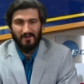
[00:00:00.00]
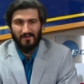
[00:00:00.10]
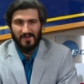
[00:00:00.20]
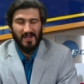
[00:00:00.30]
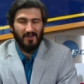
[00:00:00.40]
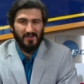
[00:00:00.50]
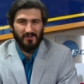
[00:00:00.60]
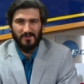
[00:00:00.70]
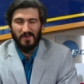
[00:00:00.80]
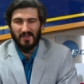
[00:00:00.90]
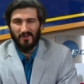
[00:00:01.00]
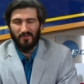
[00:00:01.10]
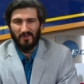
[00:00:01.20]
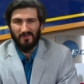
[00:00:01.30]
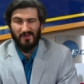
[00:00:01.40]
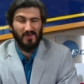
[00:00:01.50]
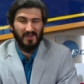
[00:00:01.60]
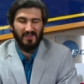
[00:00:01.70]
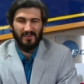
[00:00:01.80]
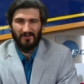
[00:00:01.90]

technologically speaking, you might need